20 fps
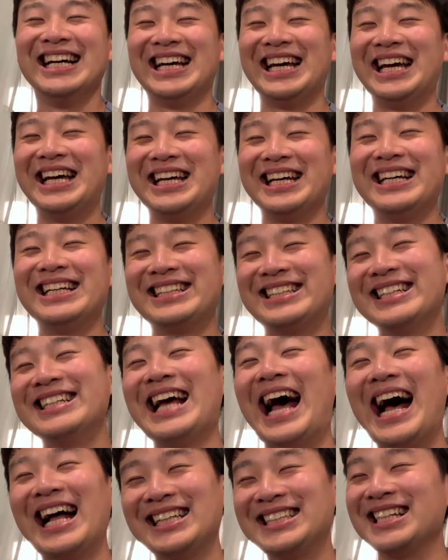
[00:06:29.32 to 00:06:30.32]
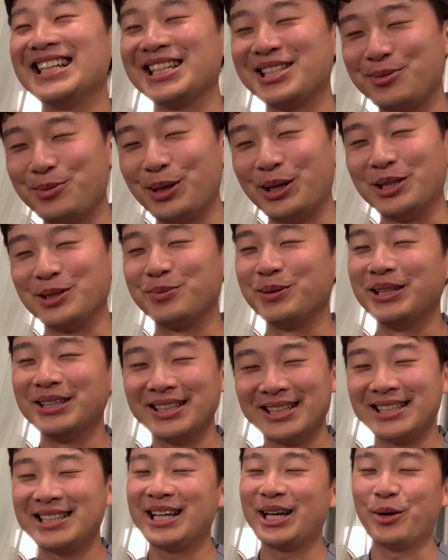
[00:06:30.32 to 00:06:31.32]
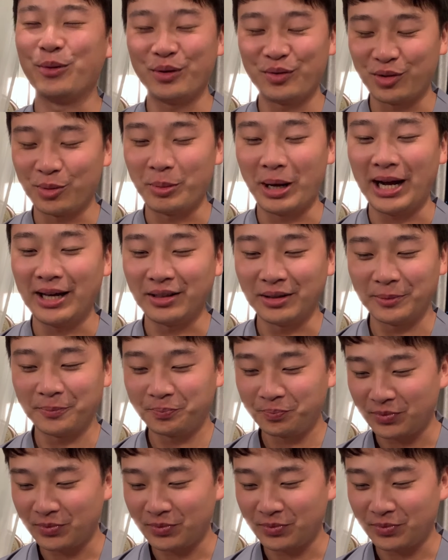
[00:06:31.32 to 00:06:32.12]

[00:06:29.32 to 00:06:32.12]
It didn't add to the experience, but it didn't take away from it either.